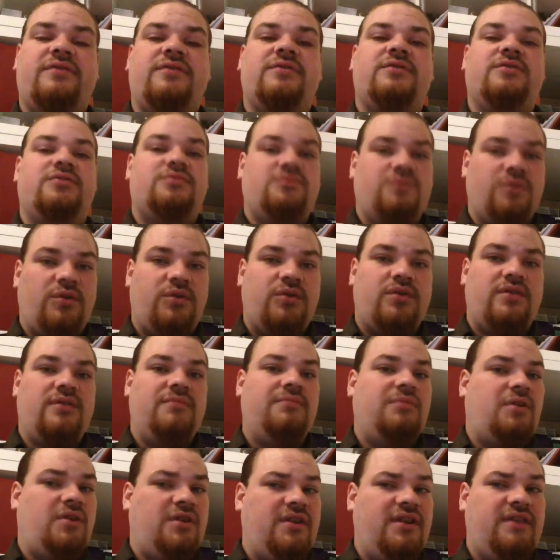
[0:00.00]
to roll them
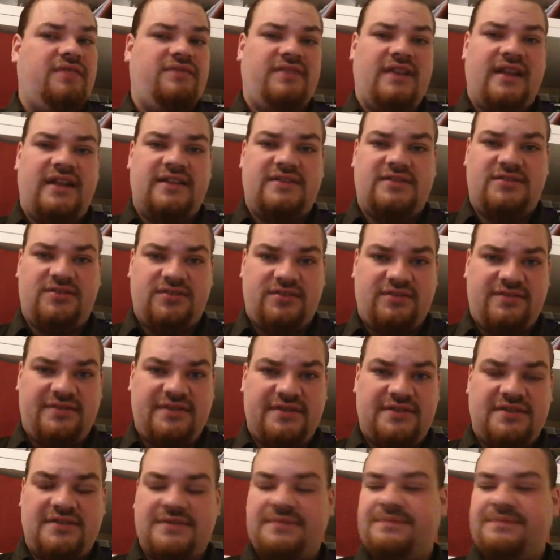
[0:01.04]
on a flat surface.